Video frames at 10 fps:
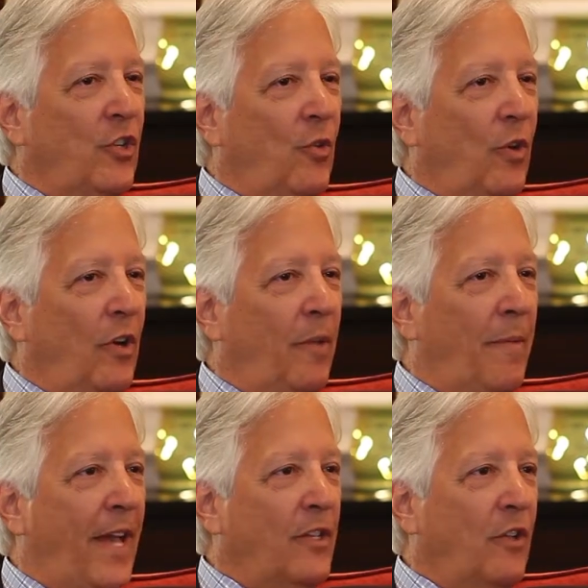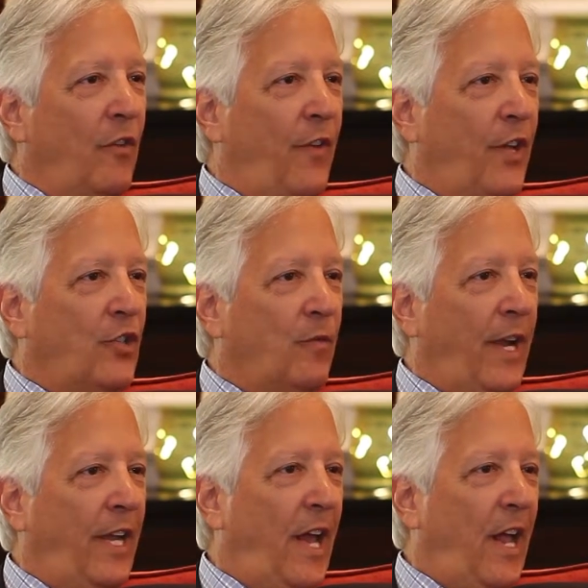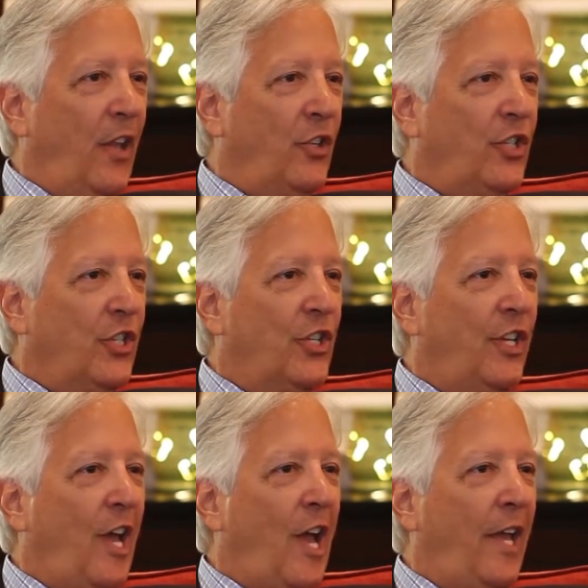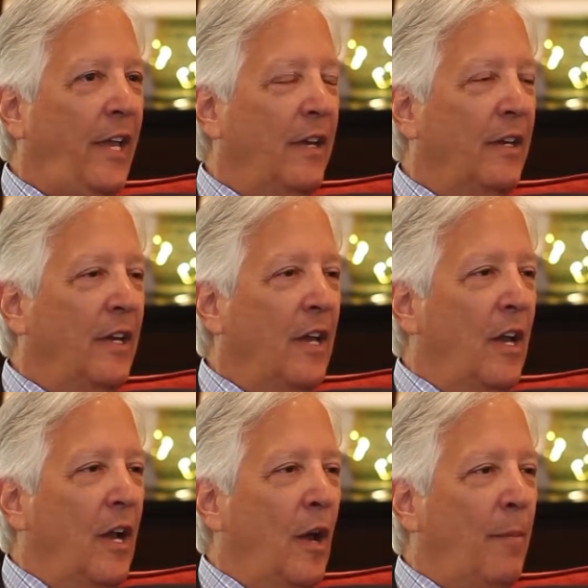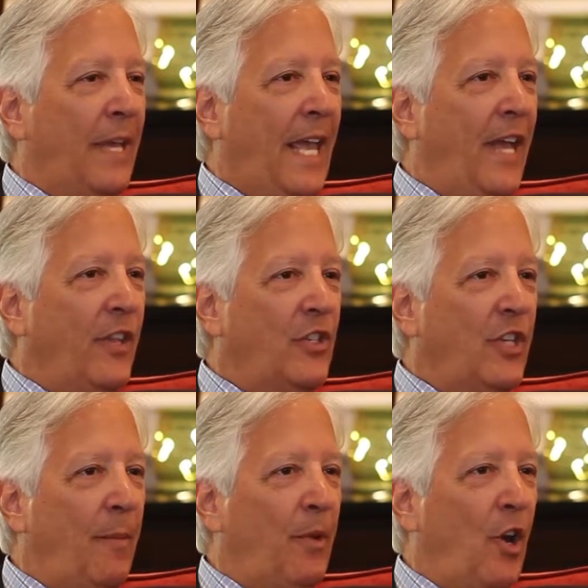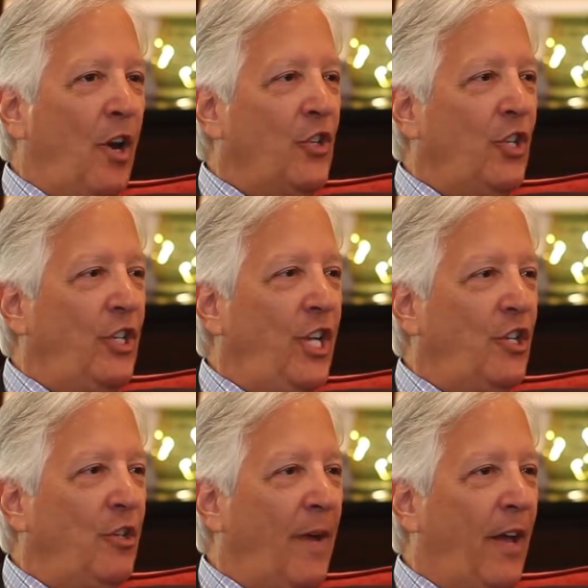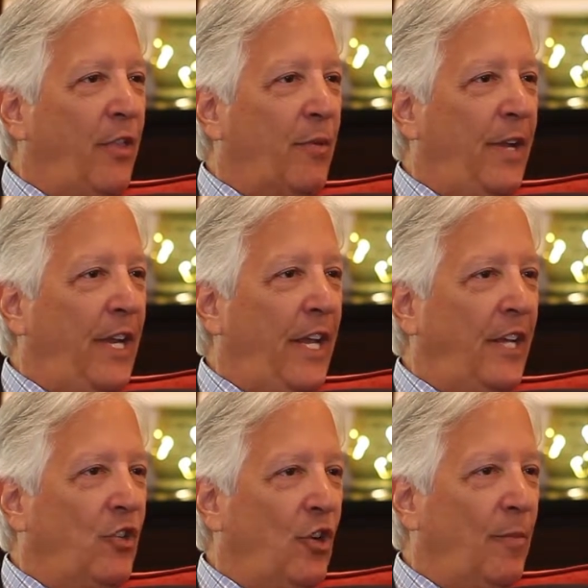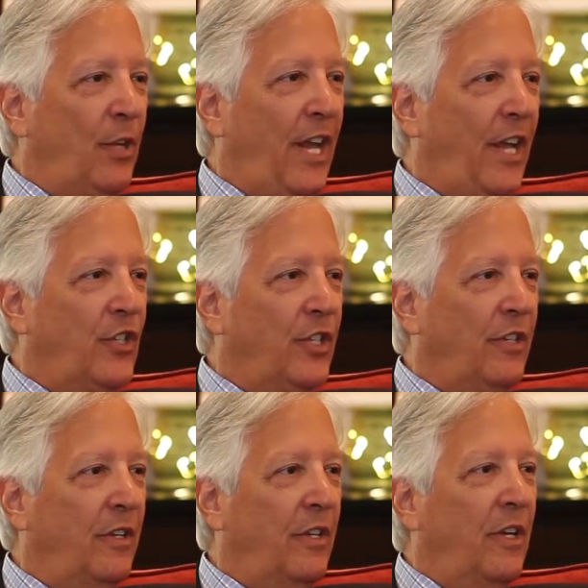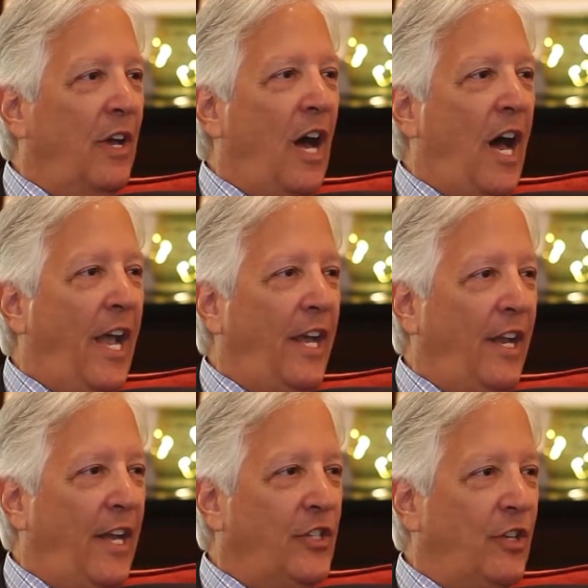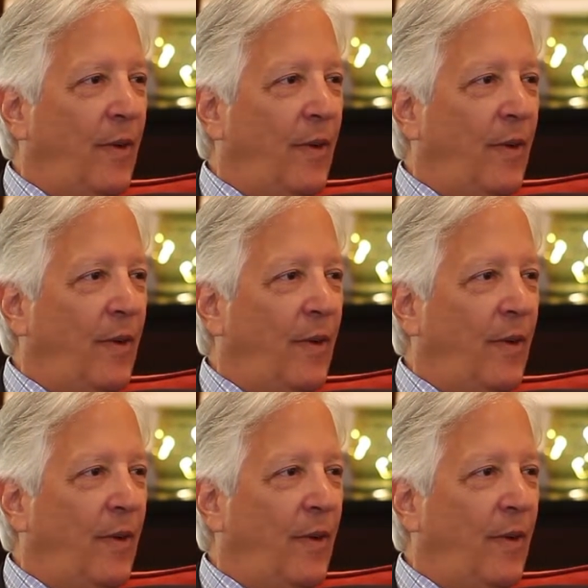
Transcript: an oral and maxillofacial radiologist, and I began the seminars to teach about 3D interpretation, ionizing